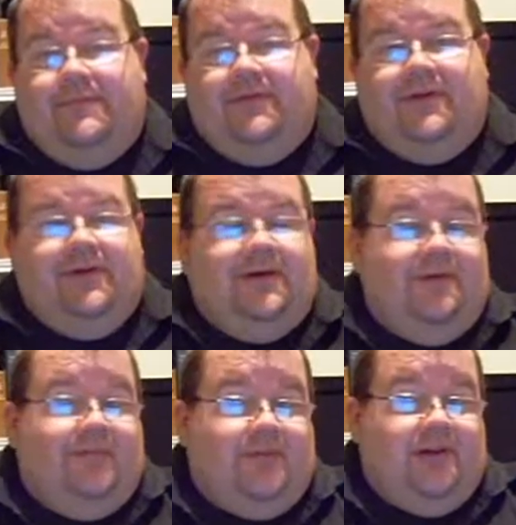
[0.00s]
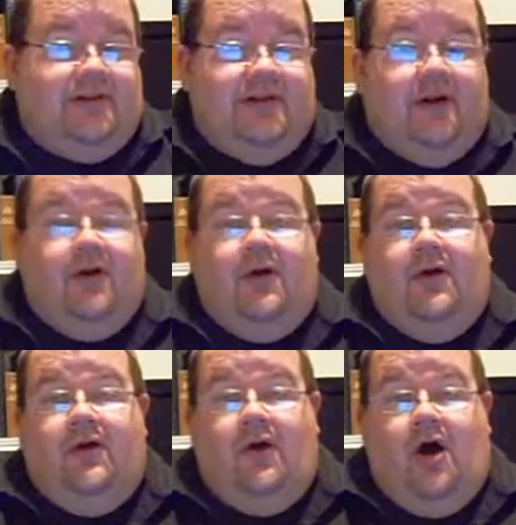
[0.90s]
and pretty clear,
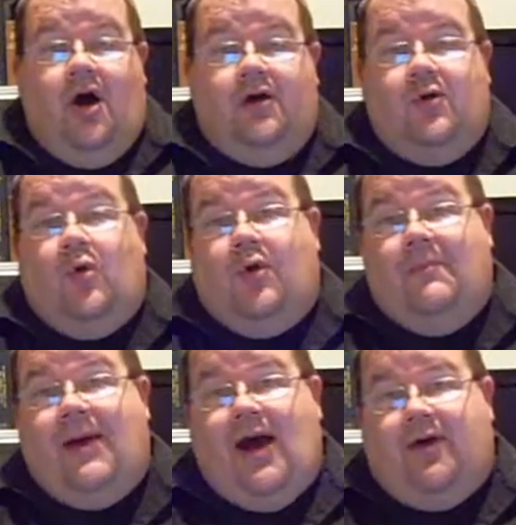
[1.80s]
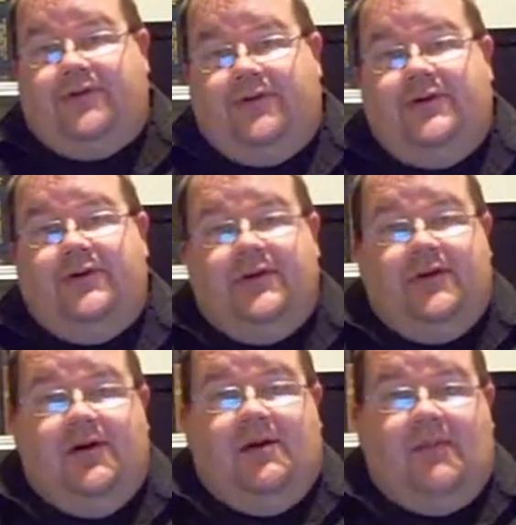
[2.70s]
on or about.
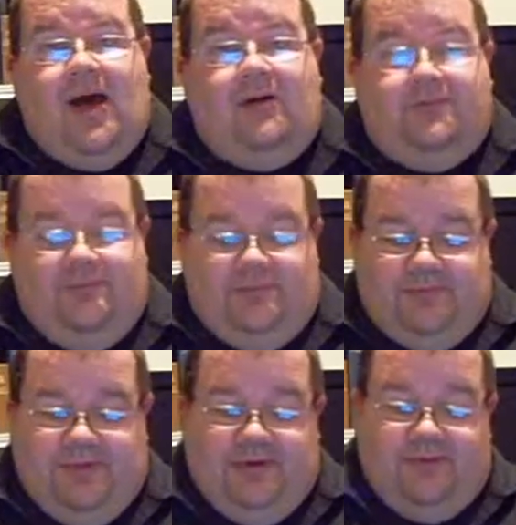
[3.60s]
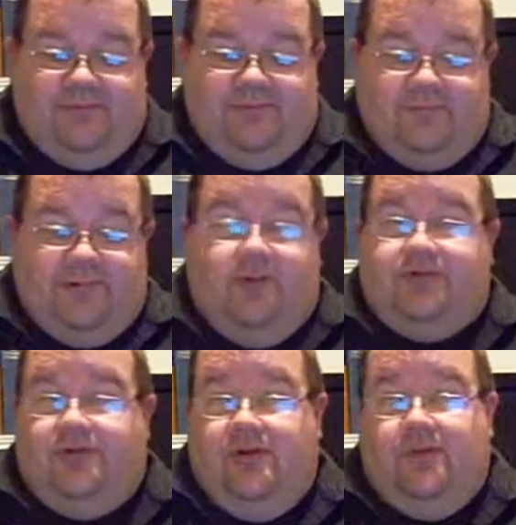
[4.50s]
About would mean
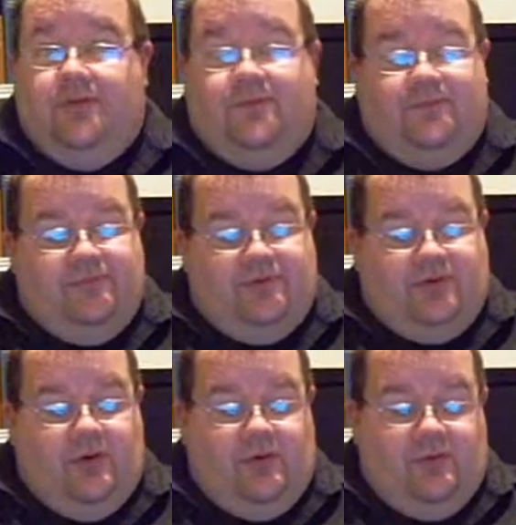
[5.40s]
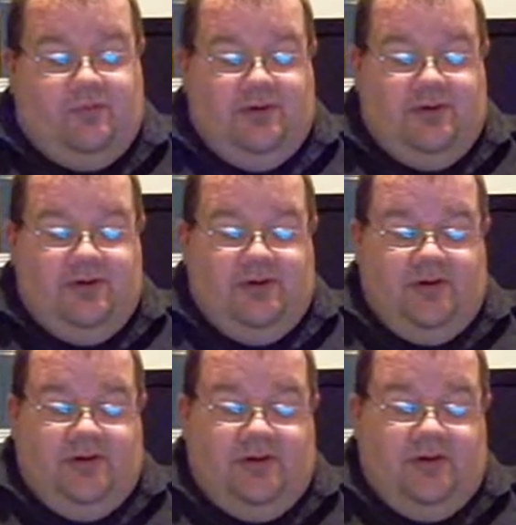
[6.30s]
close to, so
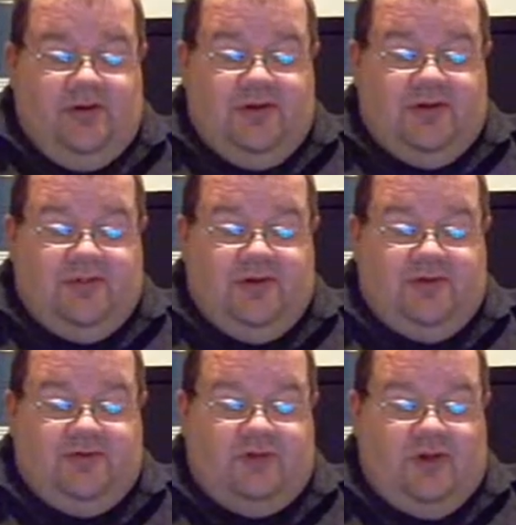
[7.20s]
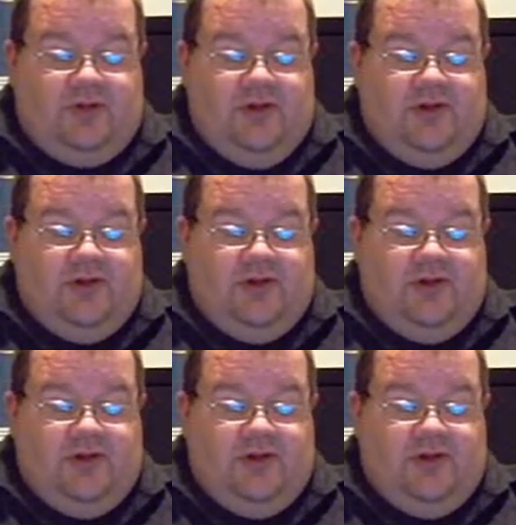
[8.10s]
it can be constructive